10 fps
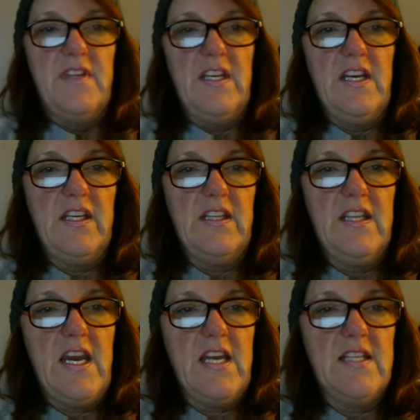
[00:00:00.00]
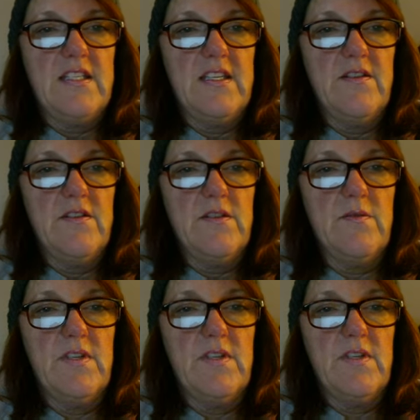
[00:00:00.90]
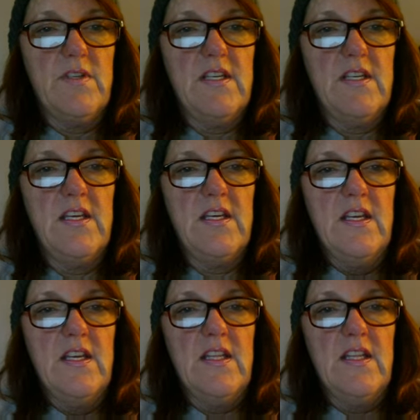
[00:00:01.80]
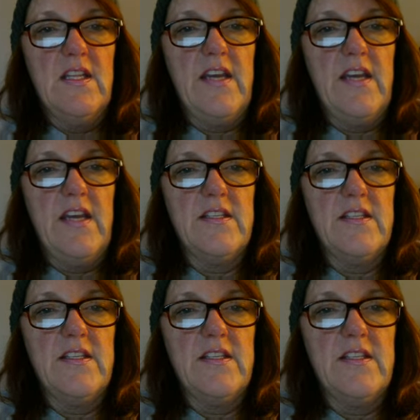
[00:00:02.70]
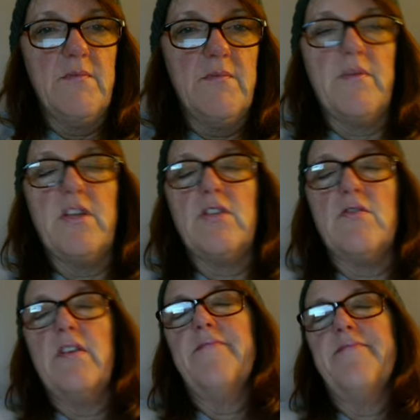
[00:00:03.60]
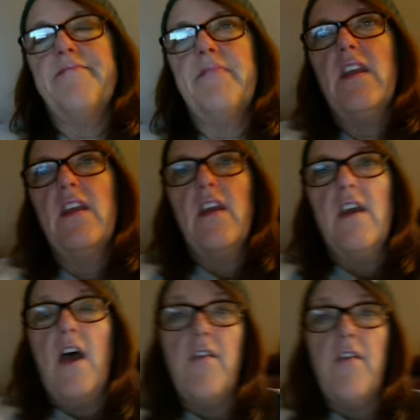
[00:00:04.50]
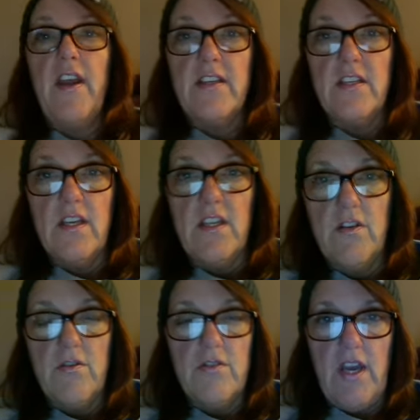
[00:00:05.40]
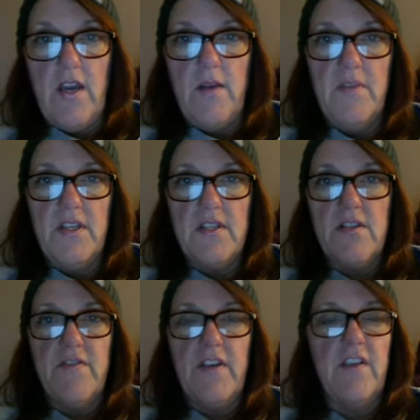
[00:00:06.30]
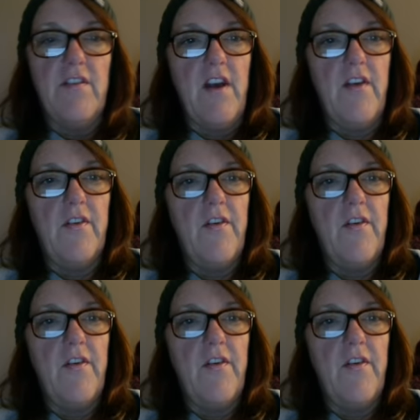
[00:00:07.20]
Connect the dots here so we see the line segment that we're measuring. All right, your job is to figure out,